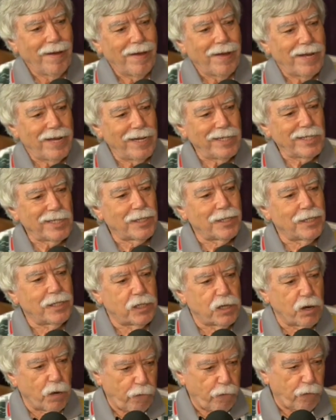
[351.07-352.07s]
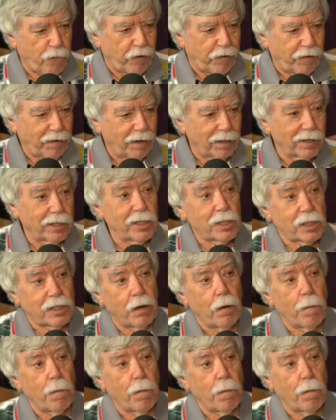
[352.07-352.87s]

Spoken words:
He's different. At least he